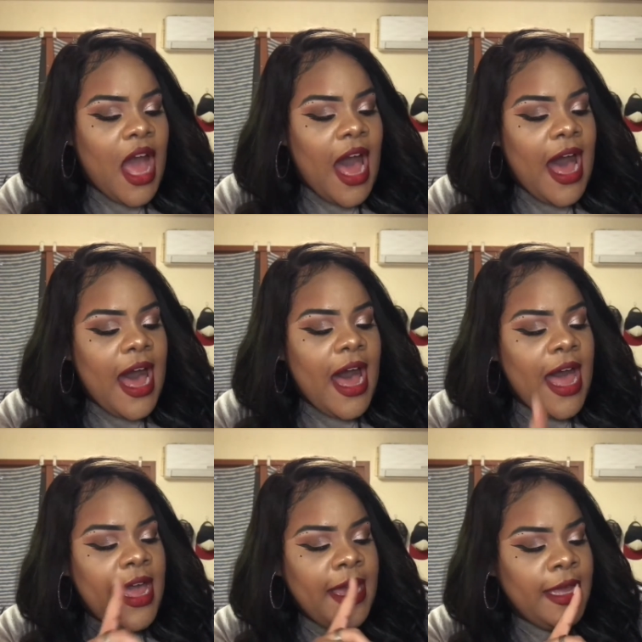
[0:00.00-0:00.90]

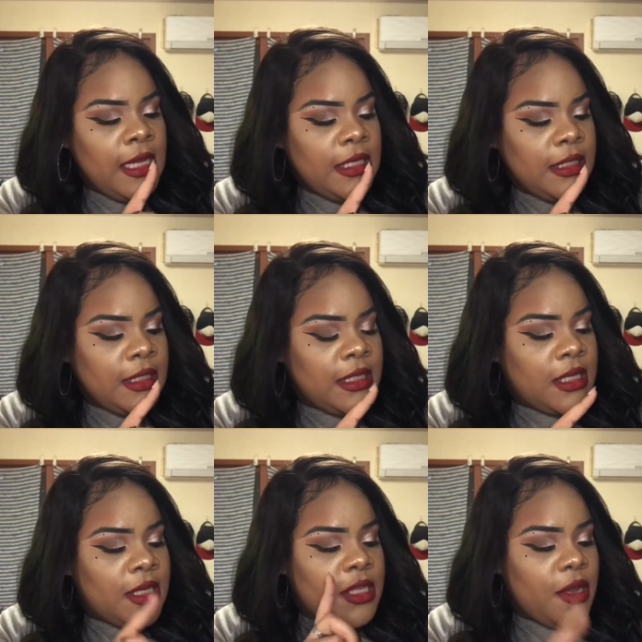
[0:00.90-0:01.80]
I
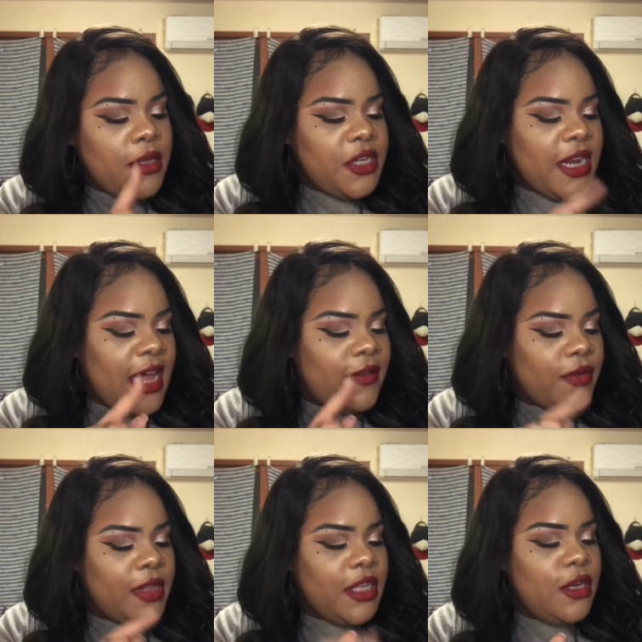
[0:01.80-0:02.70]
The only shade I haven't
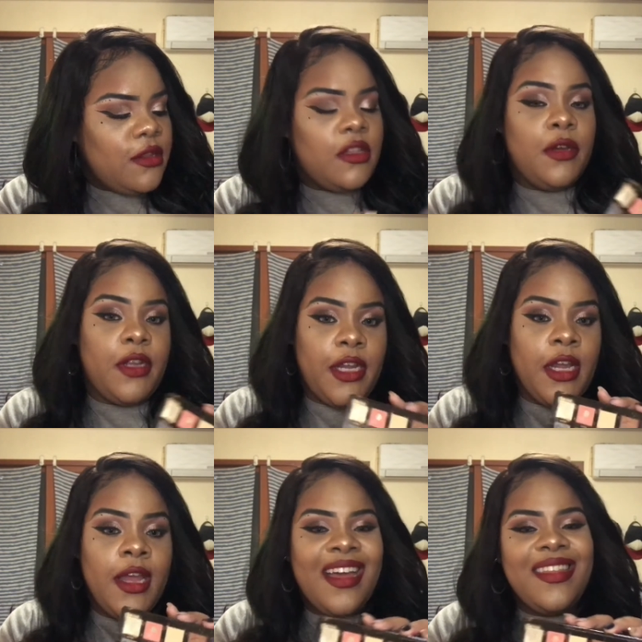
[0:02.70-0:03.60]
really used is Unity.
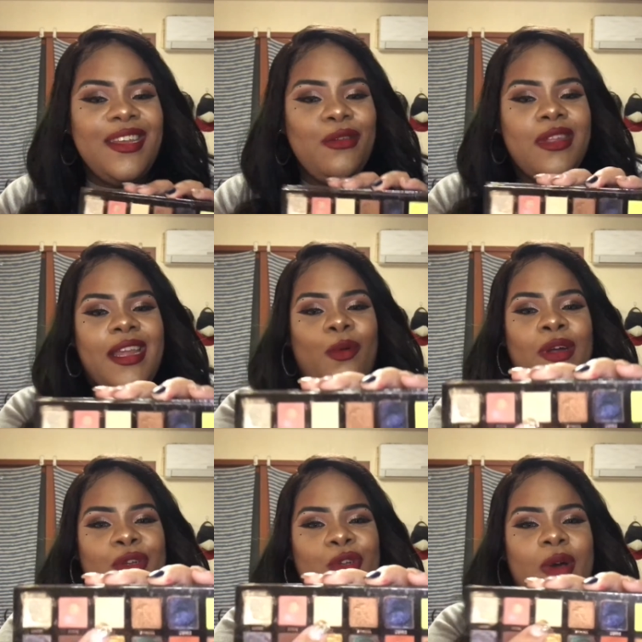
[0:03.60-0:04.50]
I think I used that like
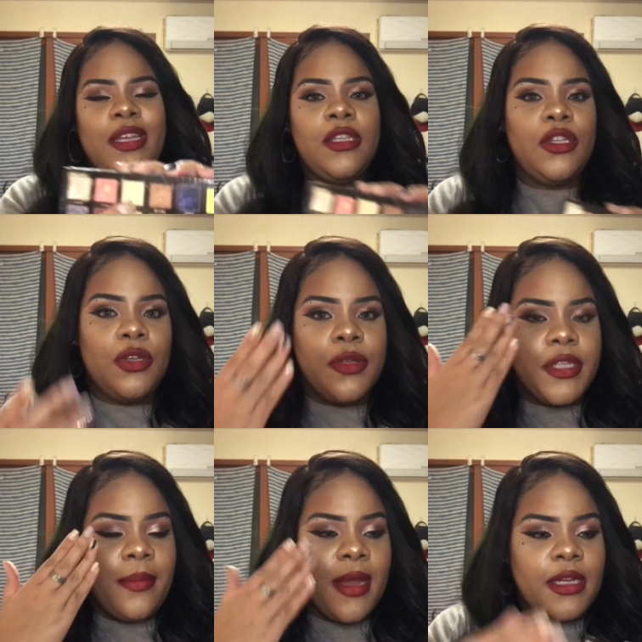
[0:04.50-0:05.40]
once or twice to
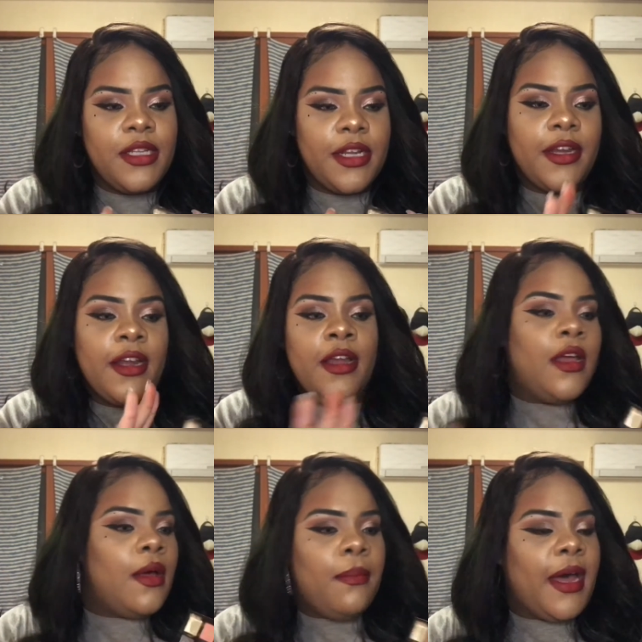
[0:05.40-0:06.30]
set my concealer.
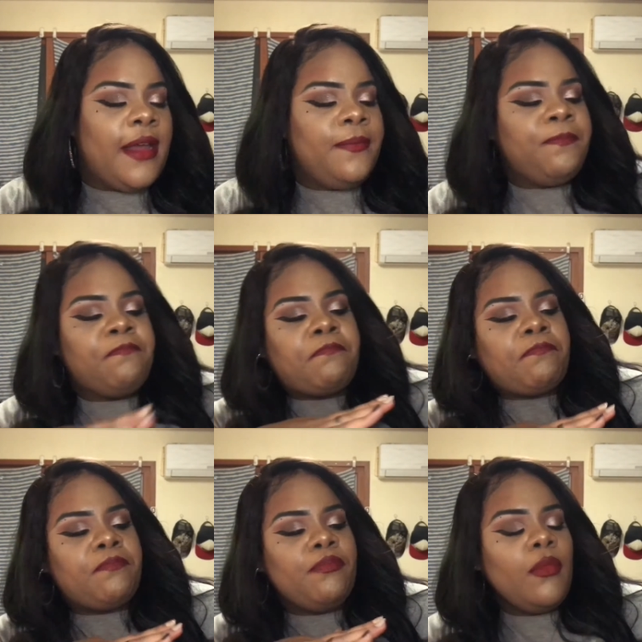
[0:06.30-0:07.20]
But
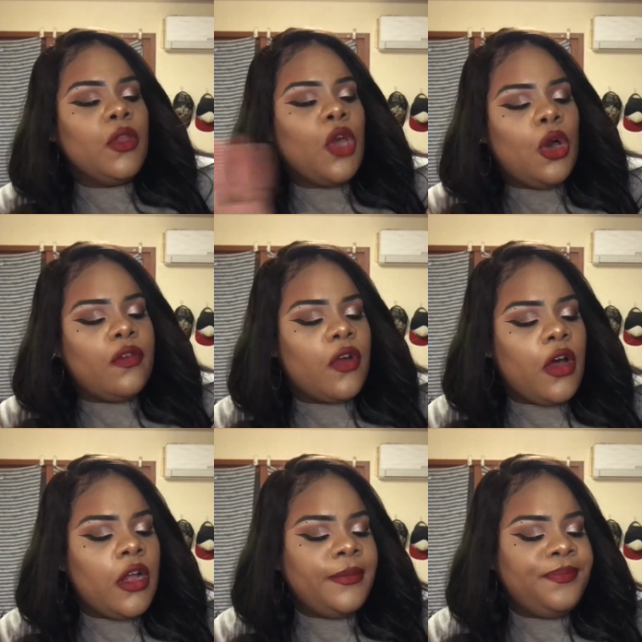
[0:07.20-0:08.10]

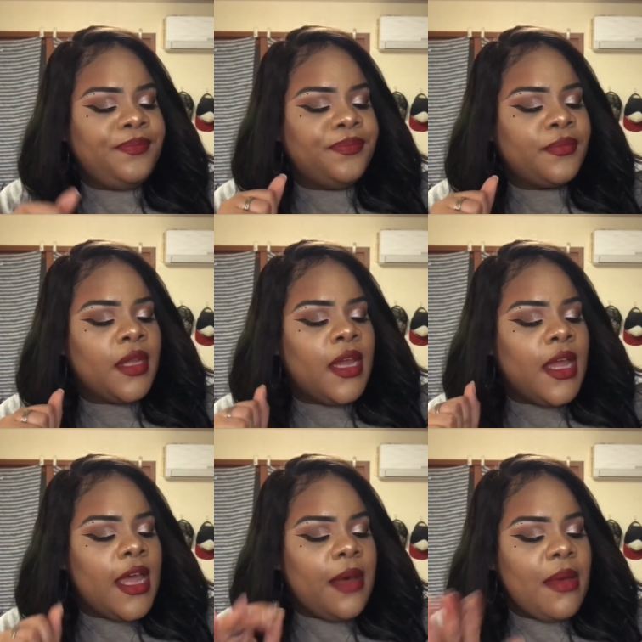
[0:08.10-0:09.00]
overall,
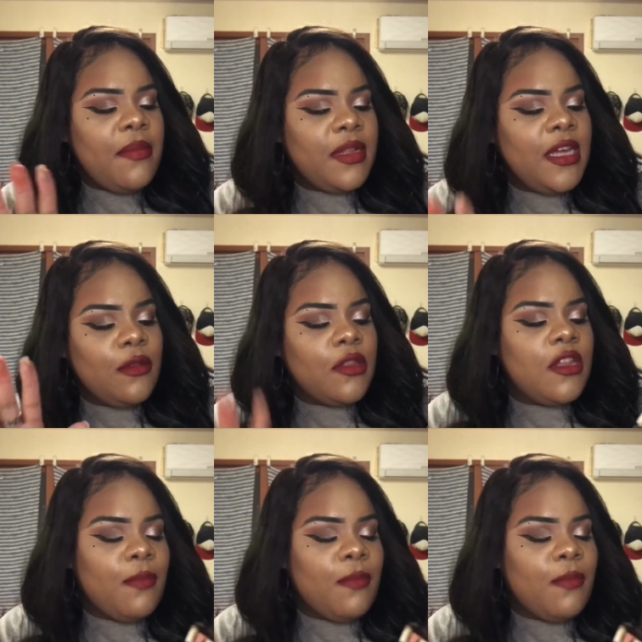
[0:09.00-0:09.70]
am I pleased with this